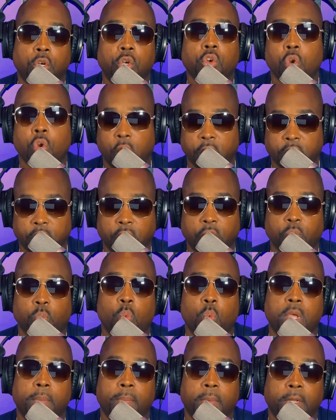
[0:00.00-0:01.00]
narcissist
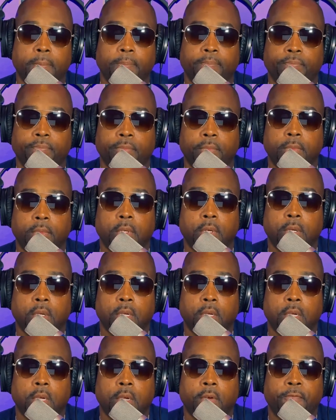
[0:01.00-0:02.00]
women.
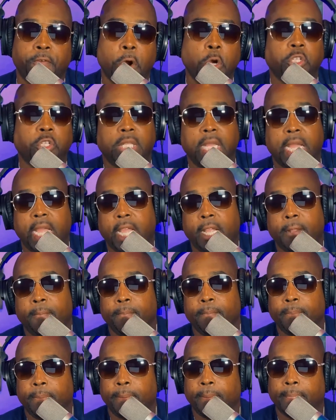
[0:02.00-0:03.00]
First thing
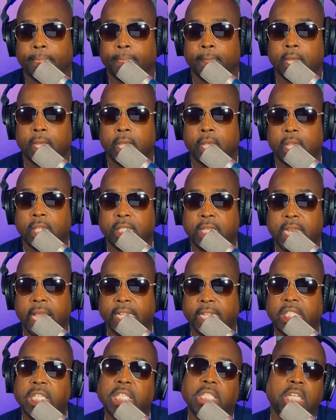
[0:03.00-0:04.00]
is
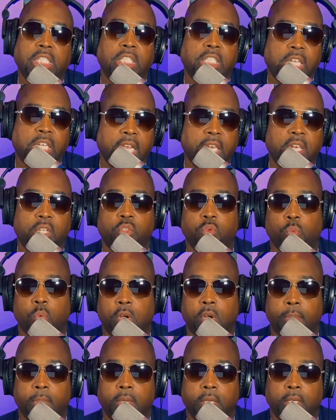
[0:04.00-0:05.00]
that she's a jealous
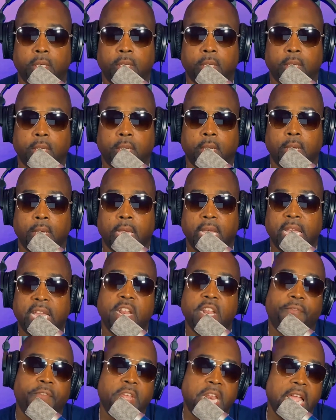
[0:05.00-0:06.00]
woman. And
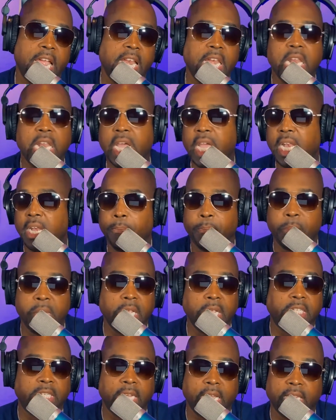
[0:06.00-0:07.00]
if it ain't nothing to
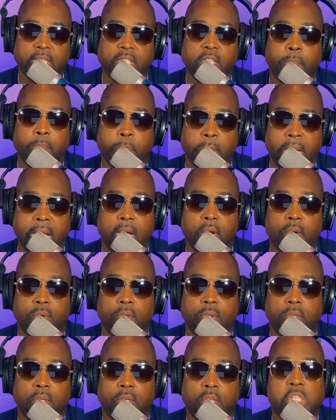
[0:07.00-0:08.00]
be jealous about,
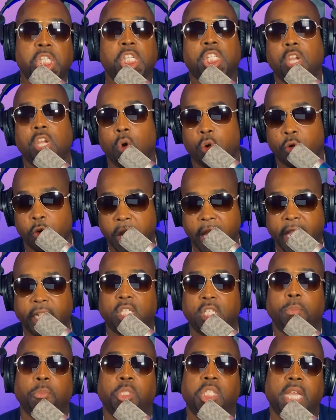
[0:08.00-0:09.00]
she's going to create
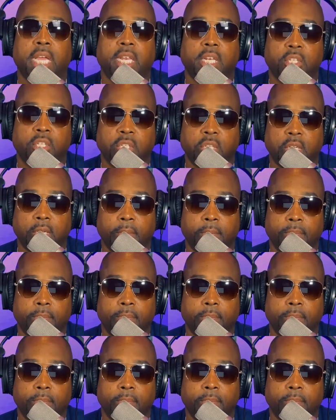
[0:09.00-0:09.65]
some jealousy.